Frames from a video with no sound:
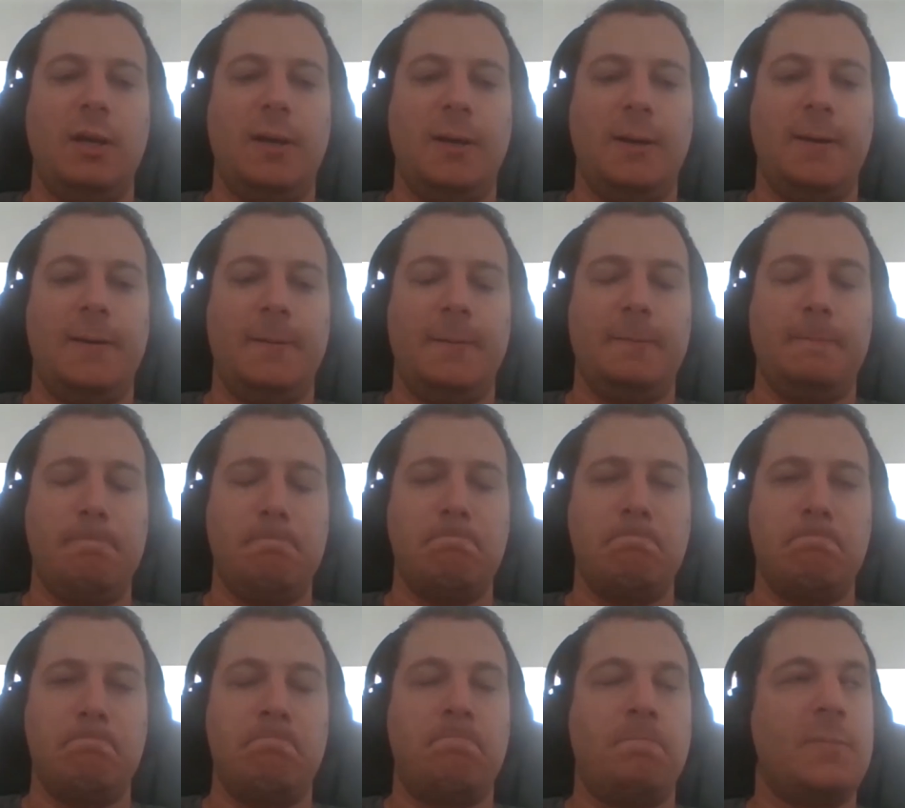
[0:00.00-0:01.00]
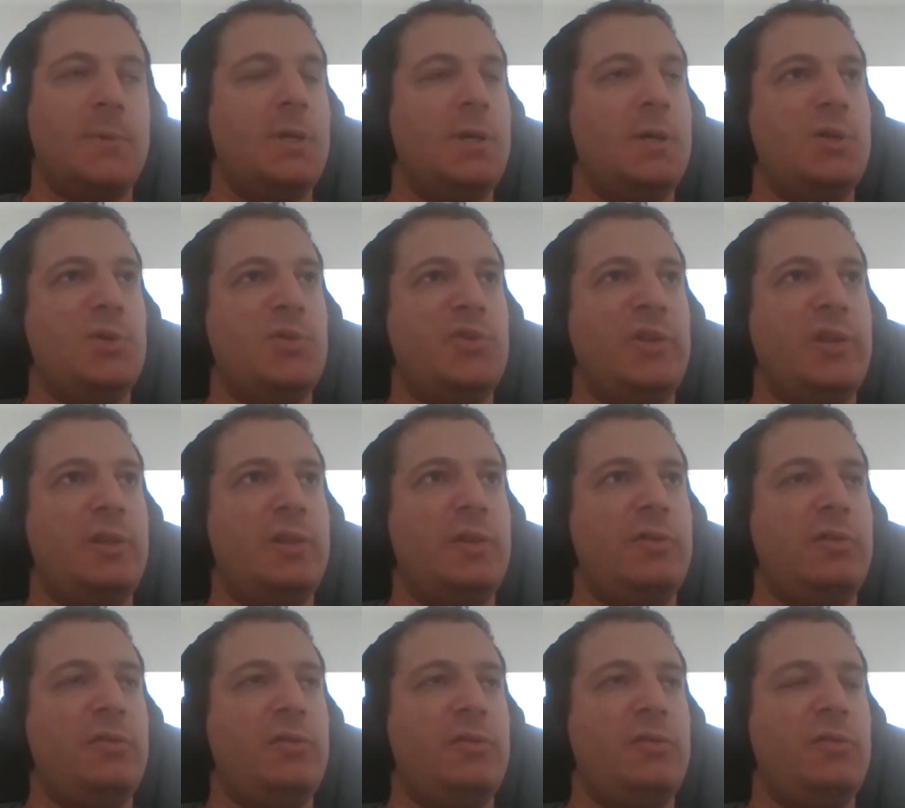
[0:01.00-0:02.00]
um, how do you say
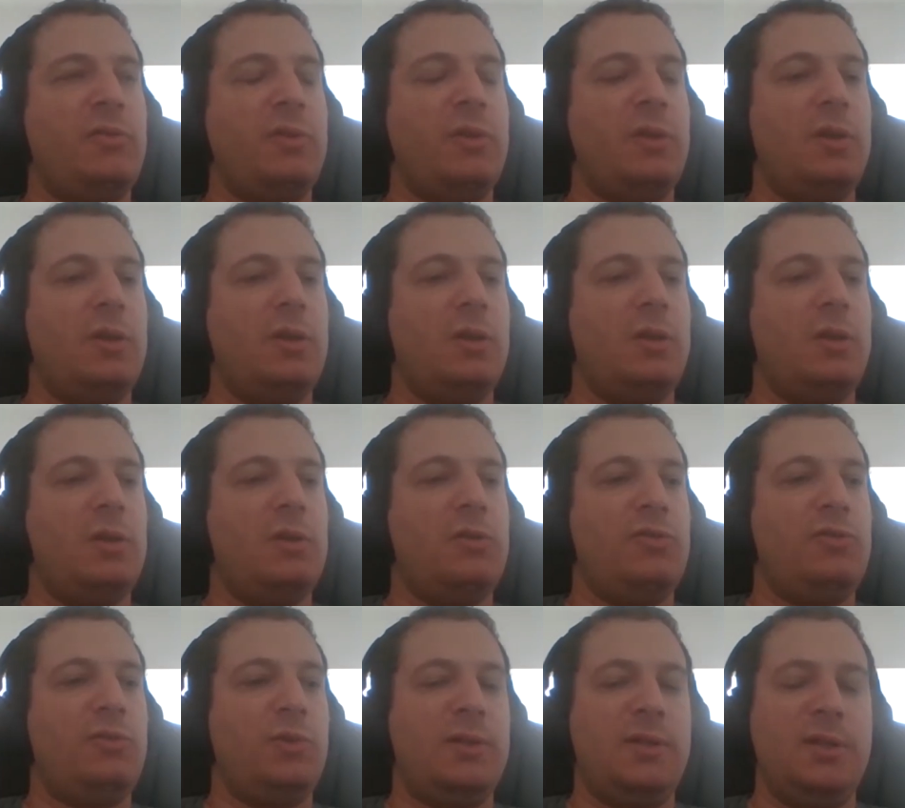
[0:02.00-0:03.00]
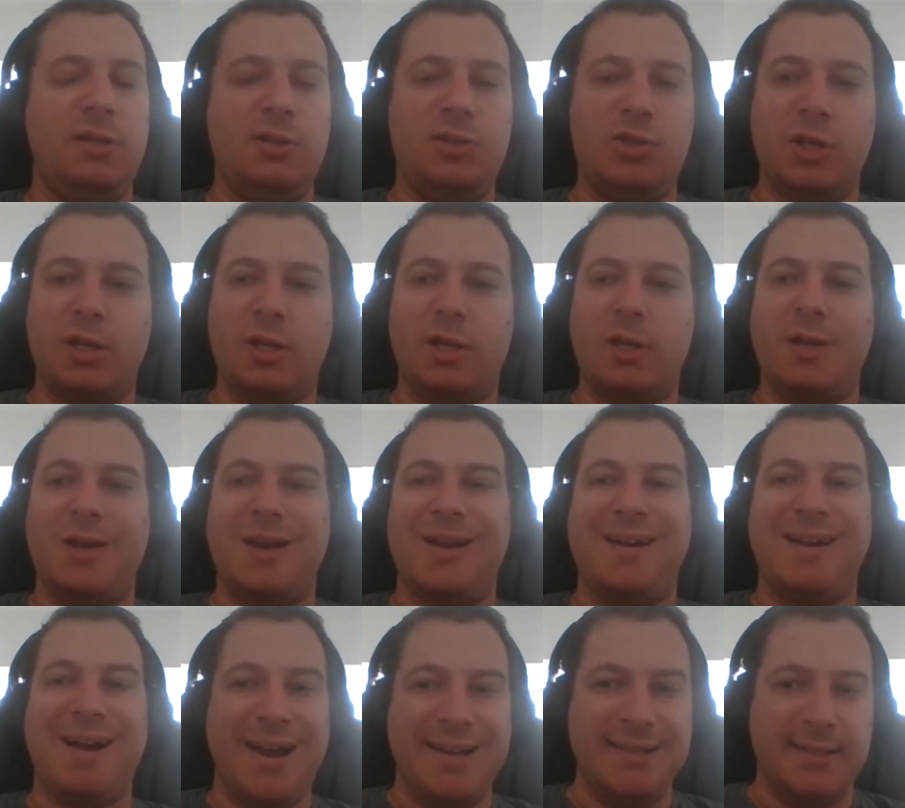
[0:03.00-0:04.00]
this strategic
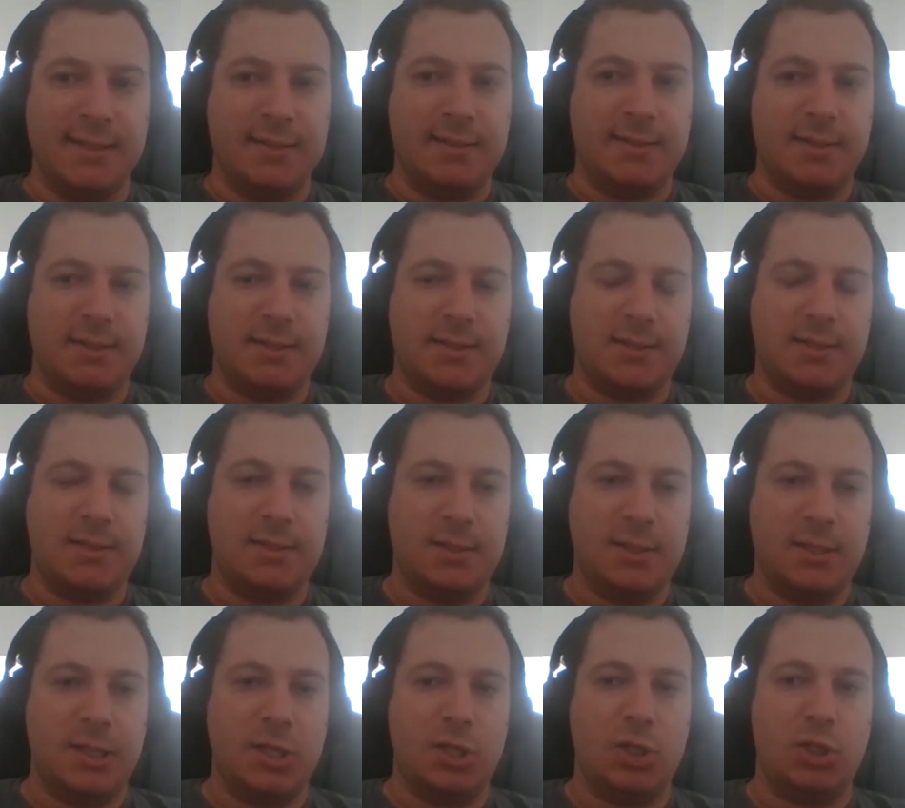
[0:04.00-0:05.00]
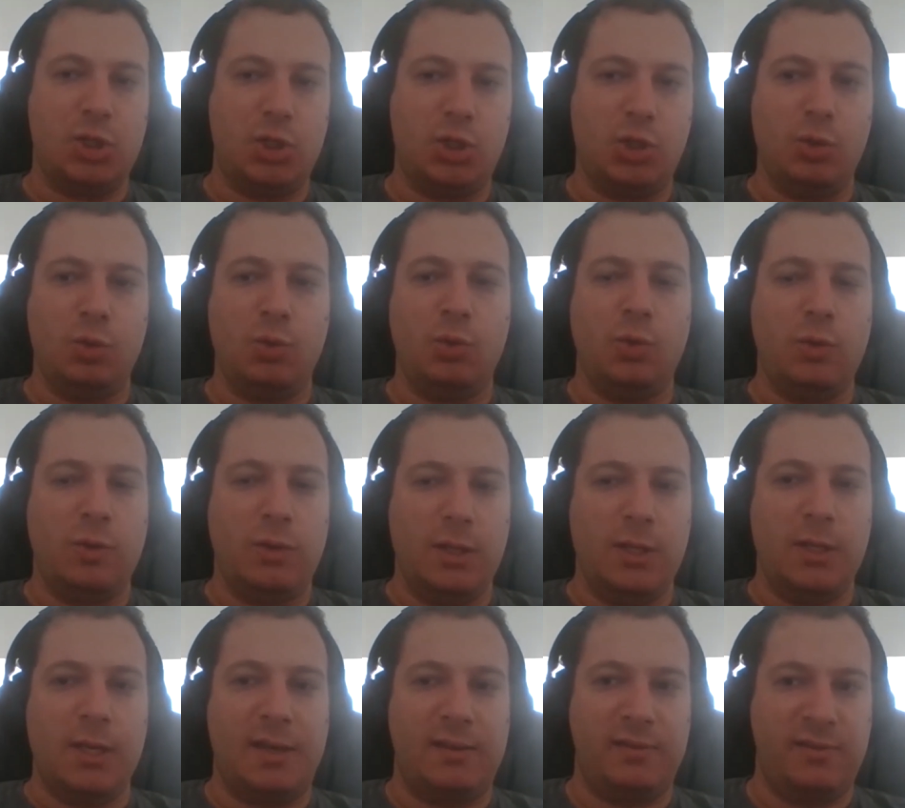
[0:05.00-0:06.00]
guidance to
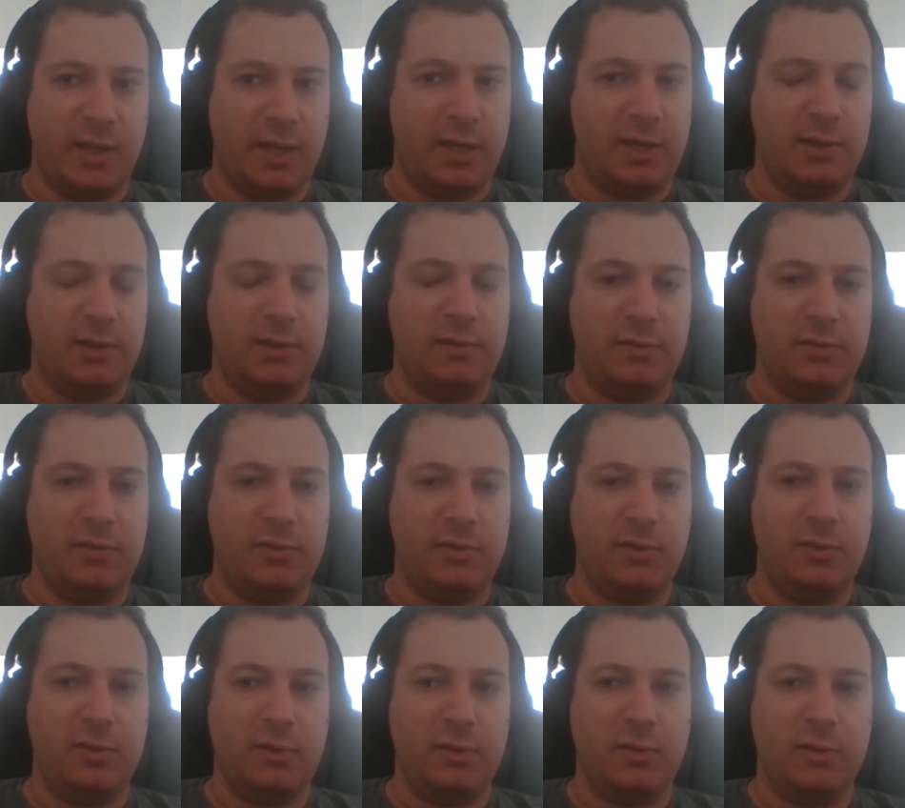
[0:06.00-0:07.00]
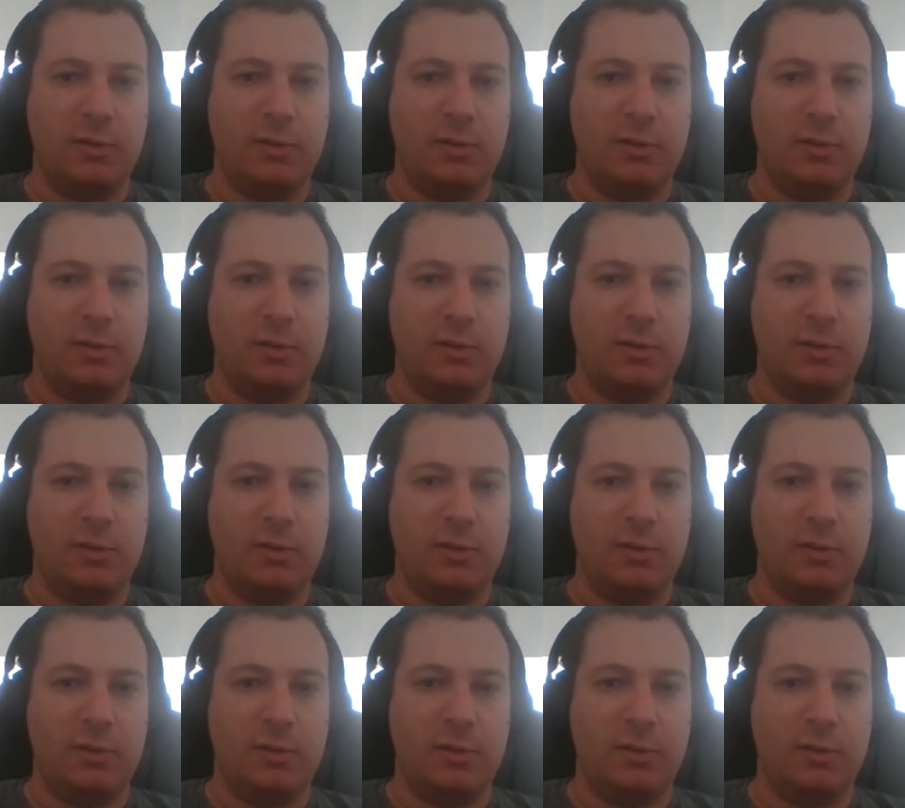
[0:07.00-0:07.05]
the executives